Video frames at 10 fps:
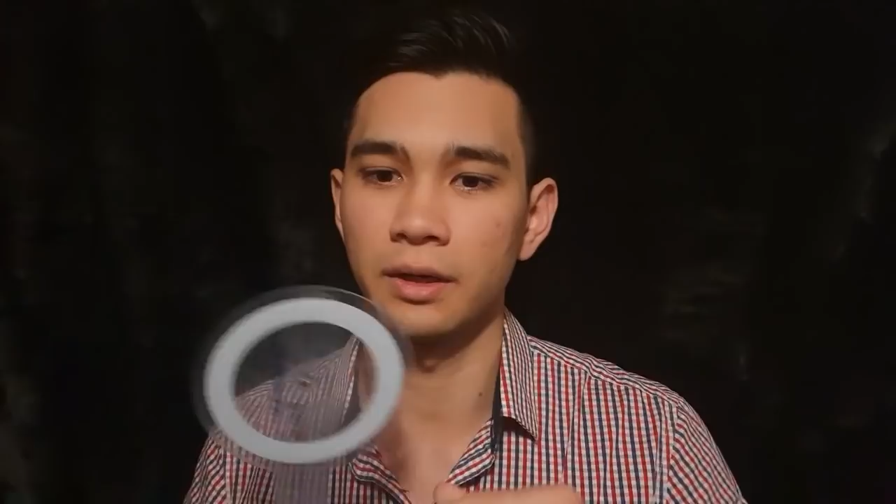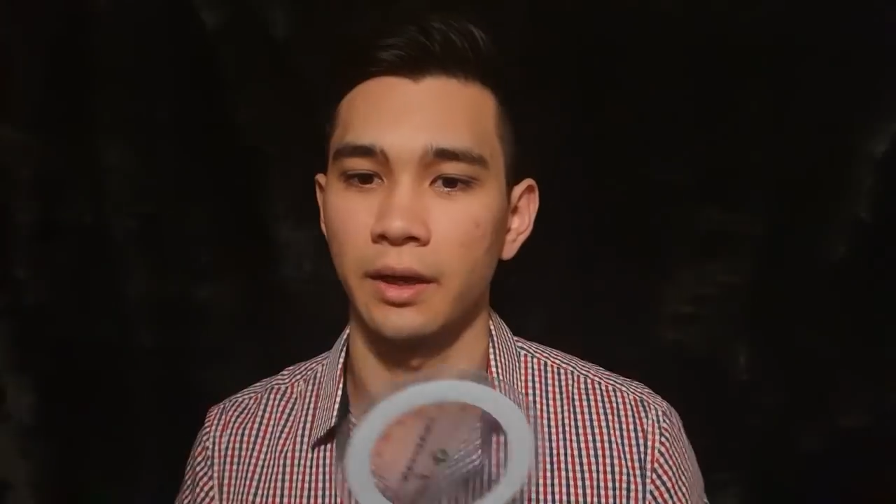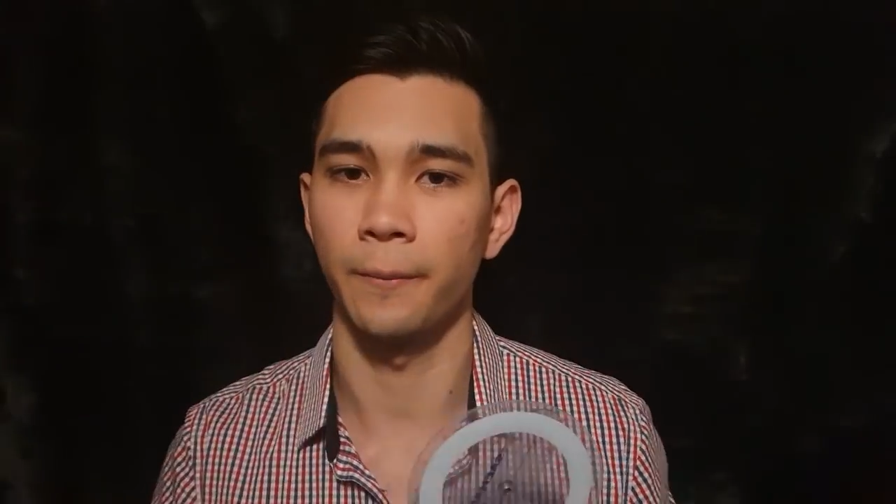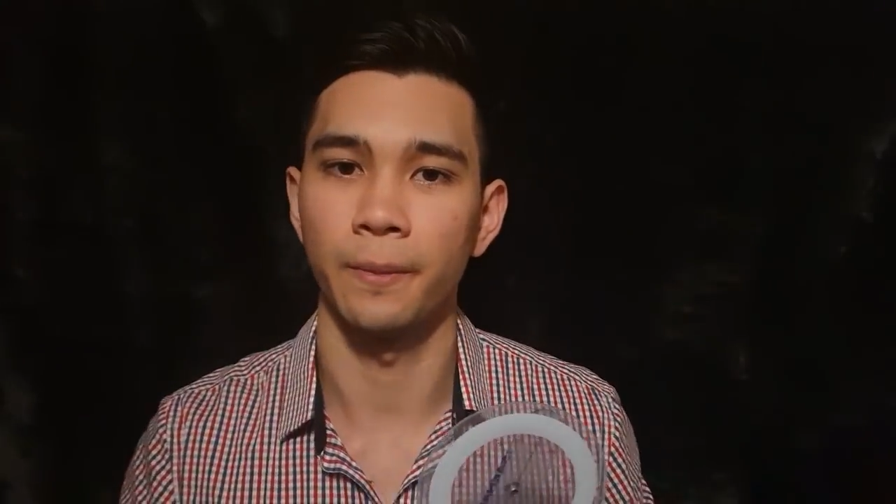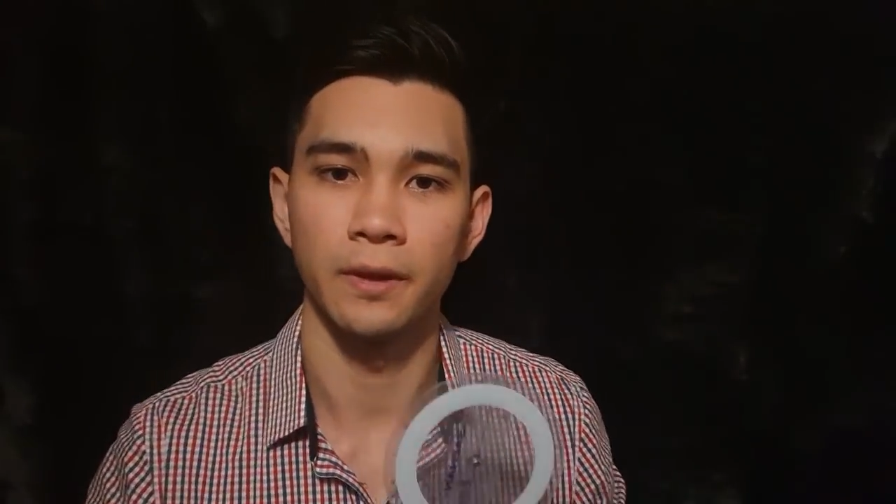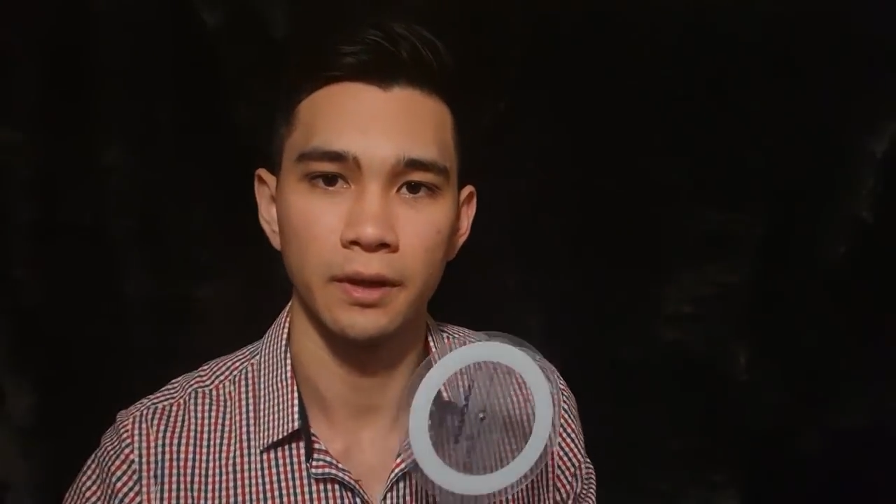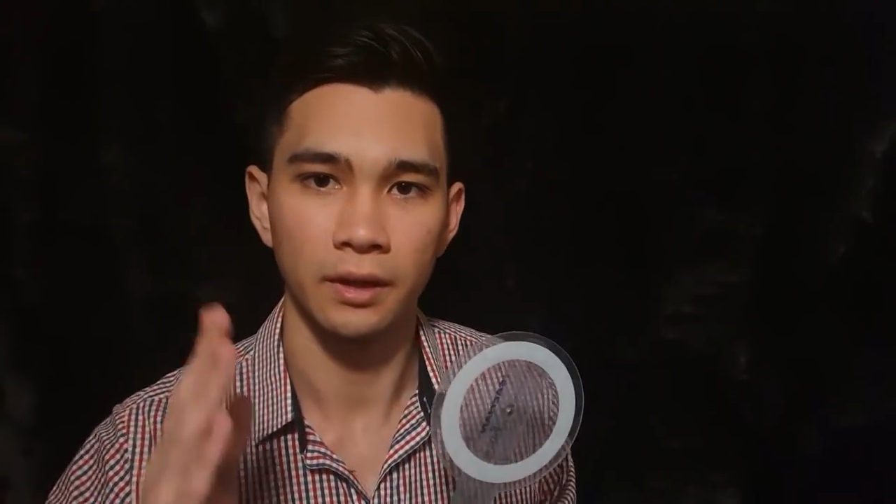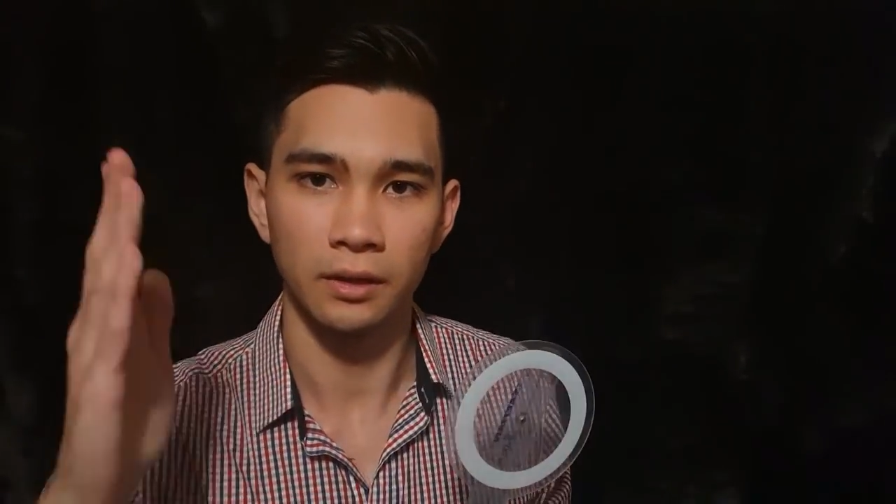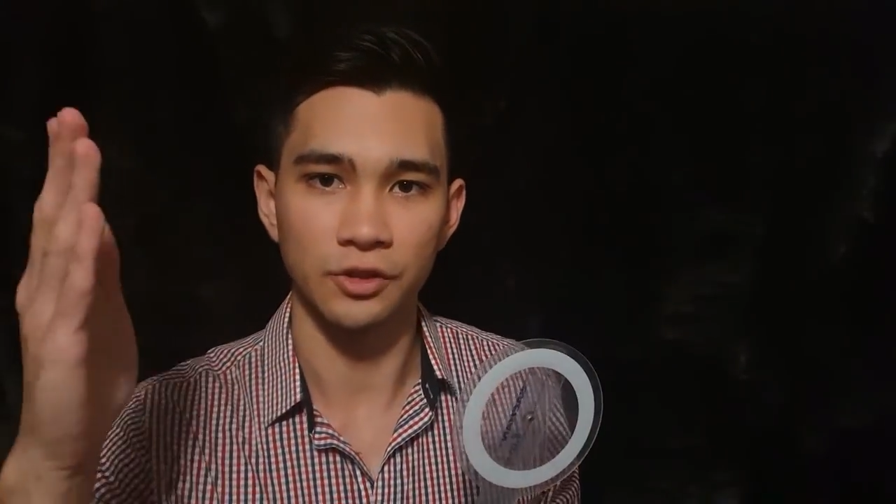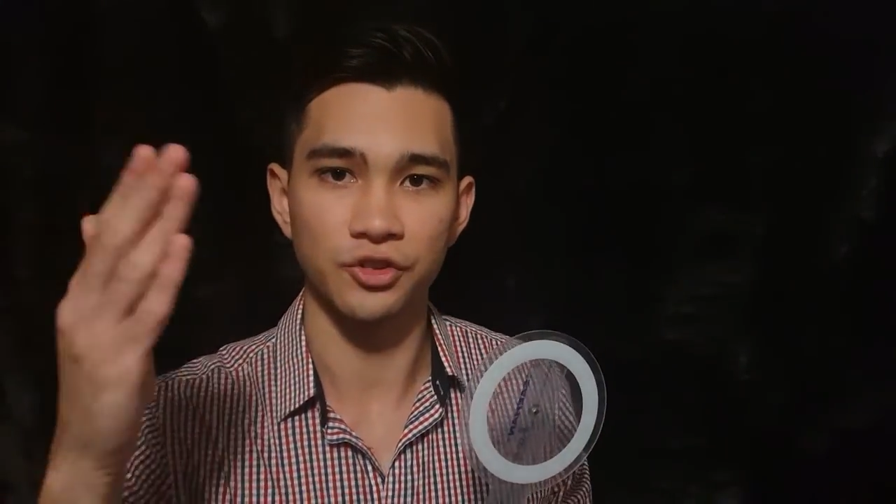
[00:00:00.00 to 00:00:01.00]
Now,
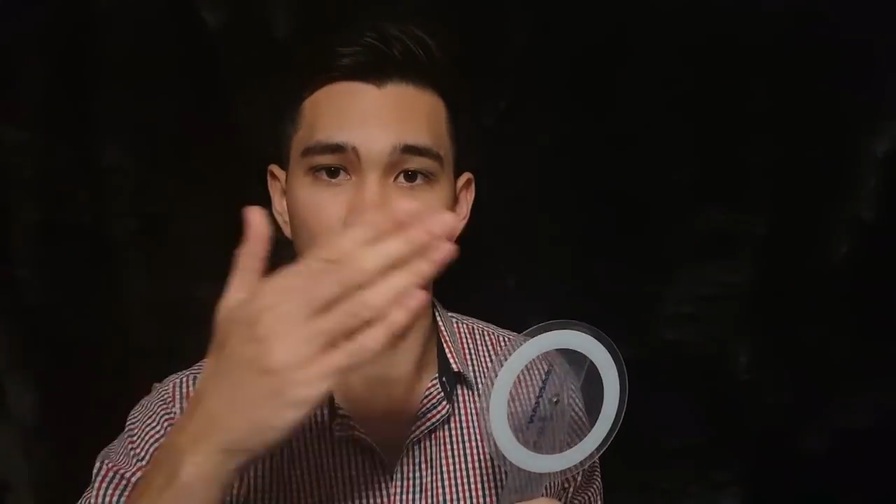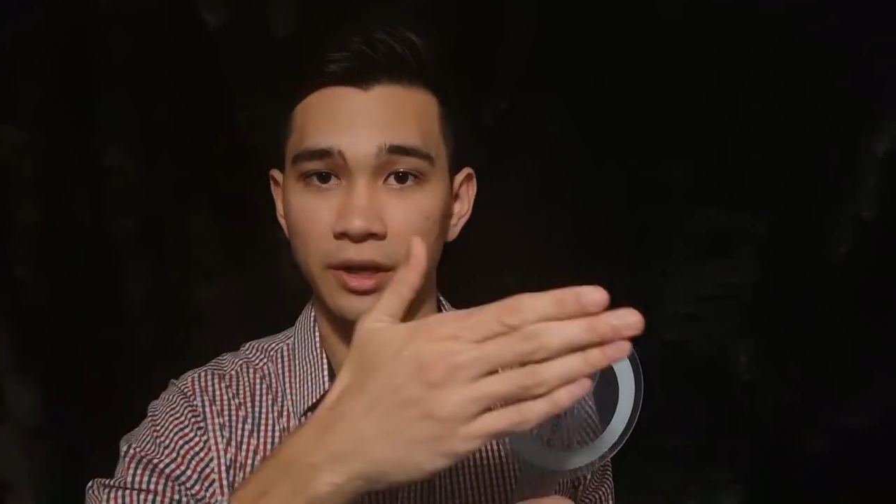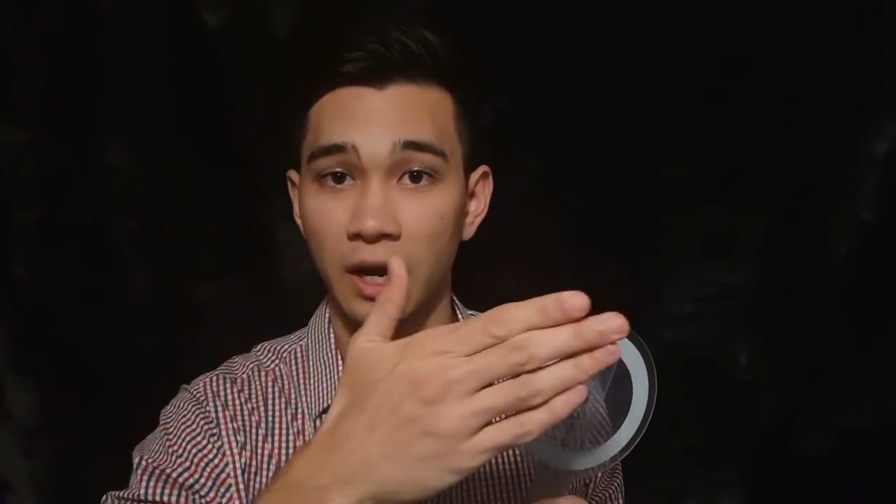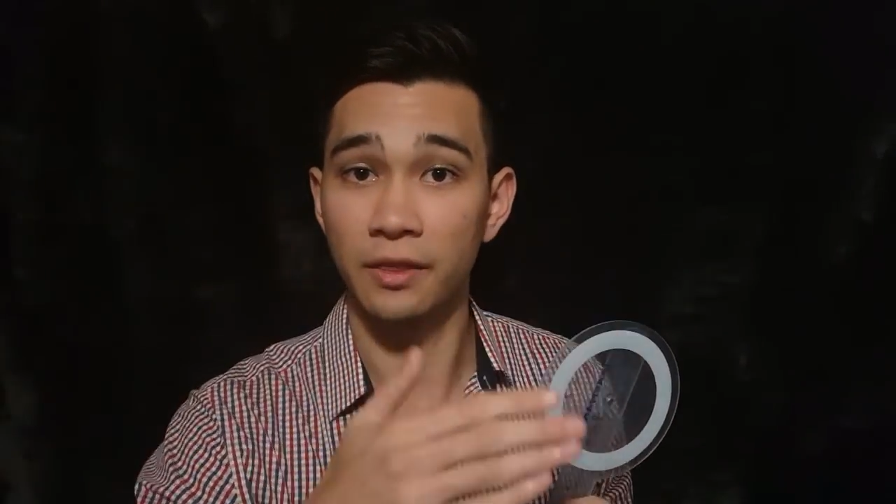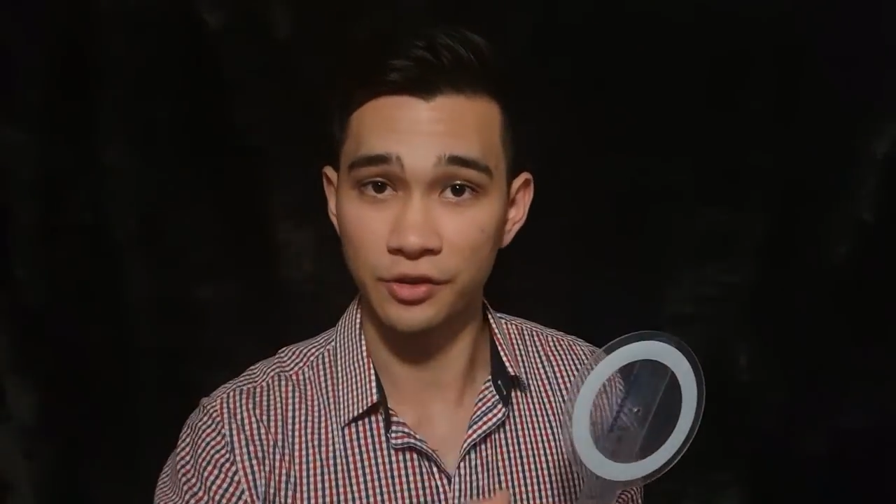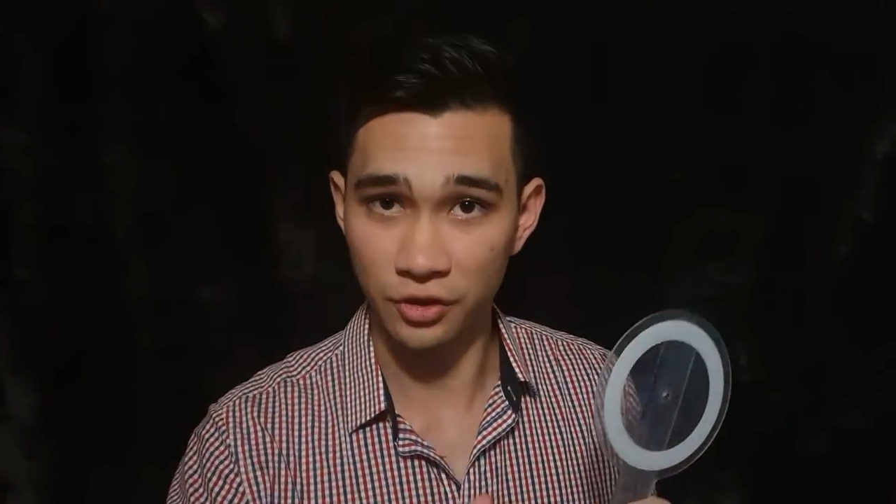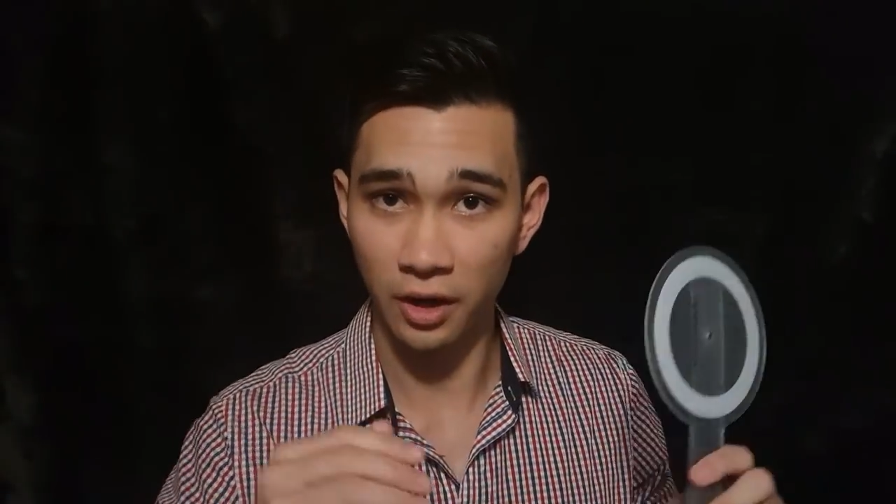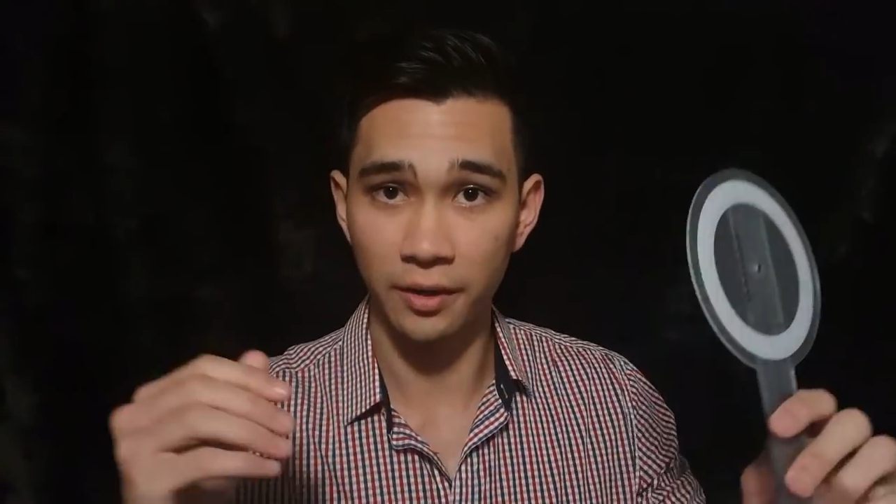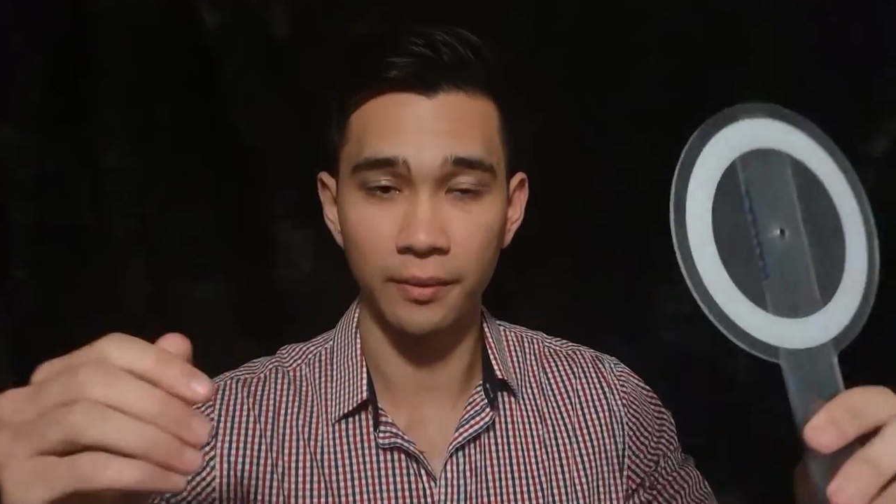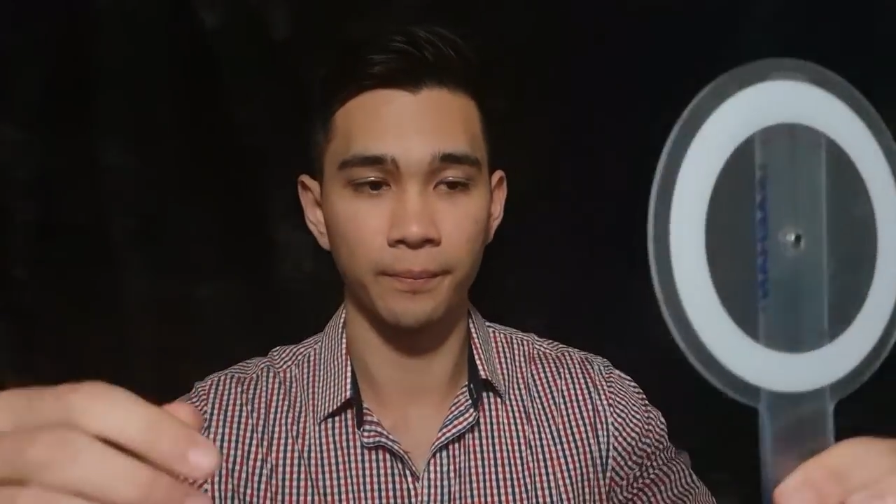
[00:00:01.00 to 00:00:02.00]
let's try your other
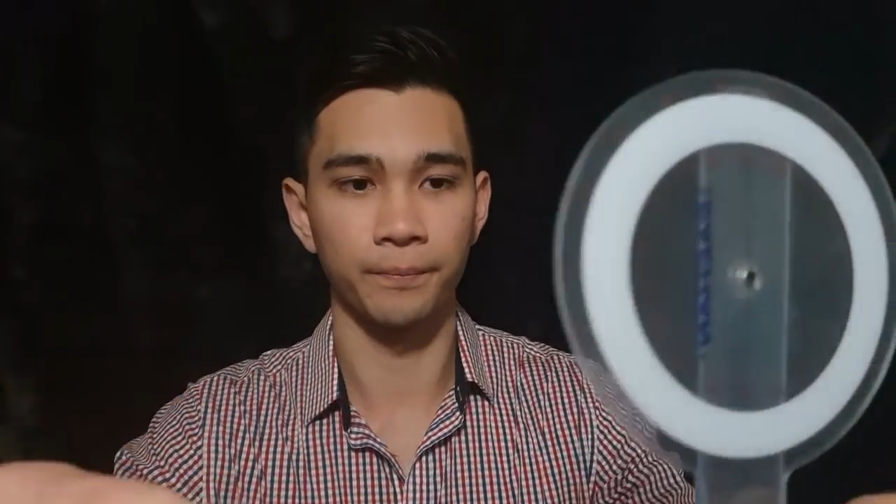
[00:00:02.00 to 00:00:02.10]
side.